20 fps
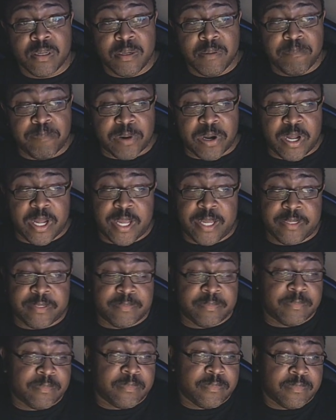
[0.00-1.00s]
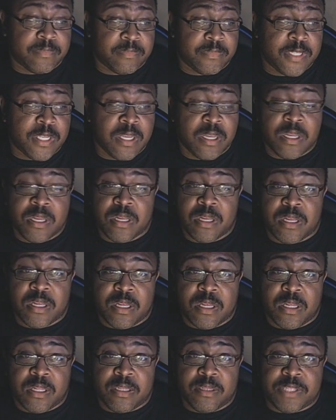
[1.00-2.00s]
But
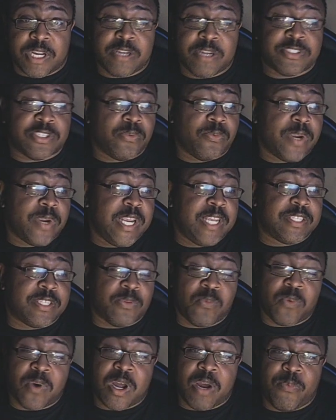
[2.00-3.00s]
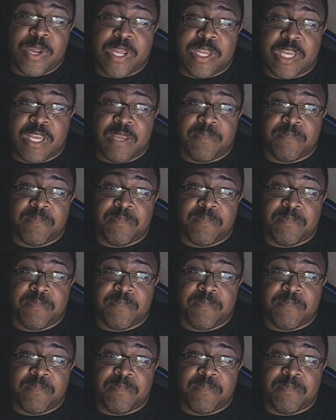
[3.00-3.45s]
there's a reason why we keep